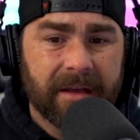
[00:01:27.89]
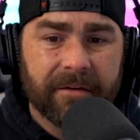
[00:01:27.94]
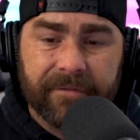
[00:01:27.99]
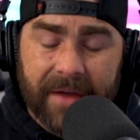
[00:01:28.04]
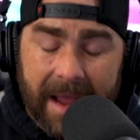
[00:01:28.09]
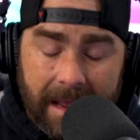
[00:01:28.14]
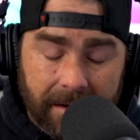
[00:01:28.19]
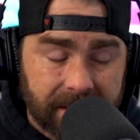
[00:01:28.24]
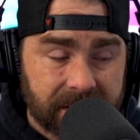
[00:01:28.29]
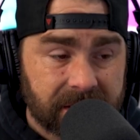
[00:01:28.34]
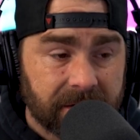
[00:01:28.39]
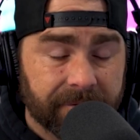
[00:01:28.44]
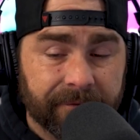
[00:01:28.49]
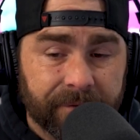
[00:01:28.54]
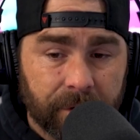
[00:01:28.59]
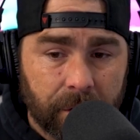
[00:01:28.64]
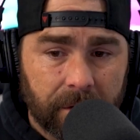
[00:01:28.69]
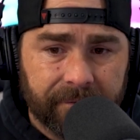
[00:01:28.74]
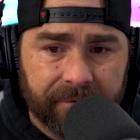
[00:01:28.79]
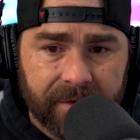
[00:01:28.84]
Found is a
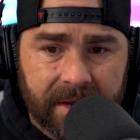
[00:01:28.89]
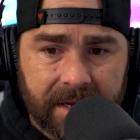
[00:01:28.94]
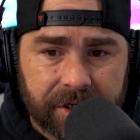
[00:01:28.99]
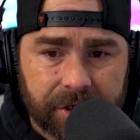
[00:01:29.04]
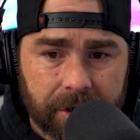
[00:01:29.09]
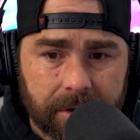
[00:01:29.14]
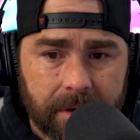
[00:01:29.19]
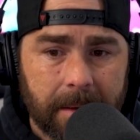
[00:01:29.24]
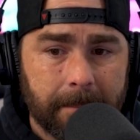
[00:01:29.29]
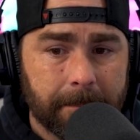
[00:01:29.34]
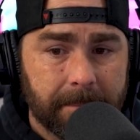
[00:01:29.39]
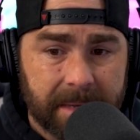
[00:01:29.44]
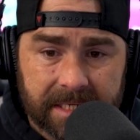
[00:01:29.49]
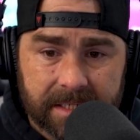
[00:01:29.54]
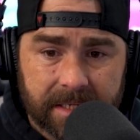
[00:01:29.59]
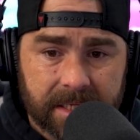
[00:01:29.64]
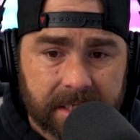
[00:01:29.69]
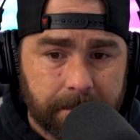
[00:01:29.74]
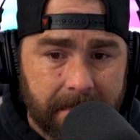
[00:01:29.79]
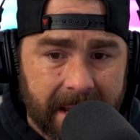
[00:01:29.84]
full-featured
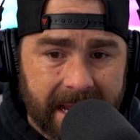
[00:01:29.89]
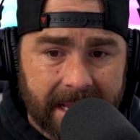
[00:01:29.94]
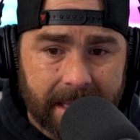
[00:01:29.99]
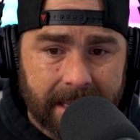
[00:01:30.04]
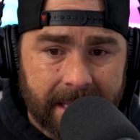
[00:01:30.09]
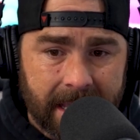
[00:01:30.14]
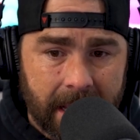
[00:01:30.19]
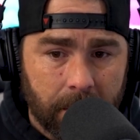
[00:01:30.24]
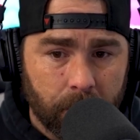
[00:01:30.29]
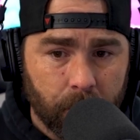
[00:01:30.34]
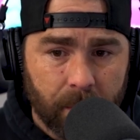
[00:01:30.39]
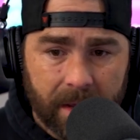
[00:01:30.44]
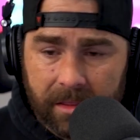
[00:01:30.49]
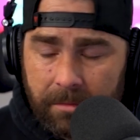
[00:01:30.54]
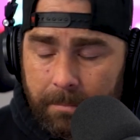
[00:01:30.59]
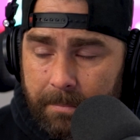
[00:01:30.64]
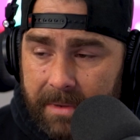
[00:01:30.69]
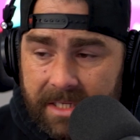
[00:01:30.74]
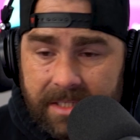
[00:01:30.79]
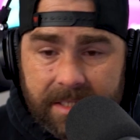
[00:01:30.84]
business bank account
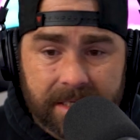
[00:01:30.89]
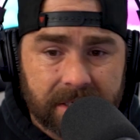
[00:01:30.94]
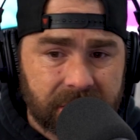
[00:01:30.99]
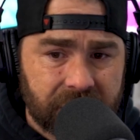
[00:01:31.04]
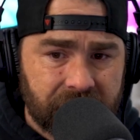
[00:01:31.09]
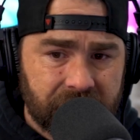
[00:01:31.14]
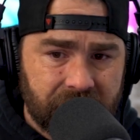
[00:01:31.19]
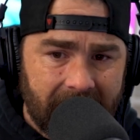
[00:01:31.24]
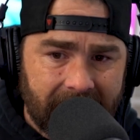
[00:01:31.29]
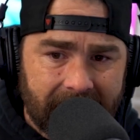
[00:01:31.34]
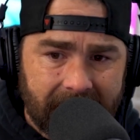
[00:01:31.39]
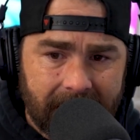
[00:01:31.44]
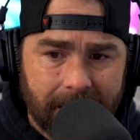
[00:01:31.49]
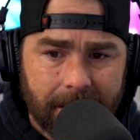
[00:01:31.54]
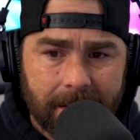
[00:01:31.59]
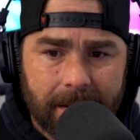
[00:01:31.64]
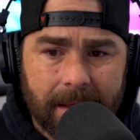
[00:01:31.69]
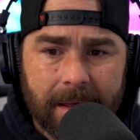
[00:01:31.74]
with business checking,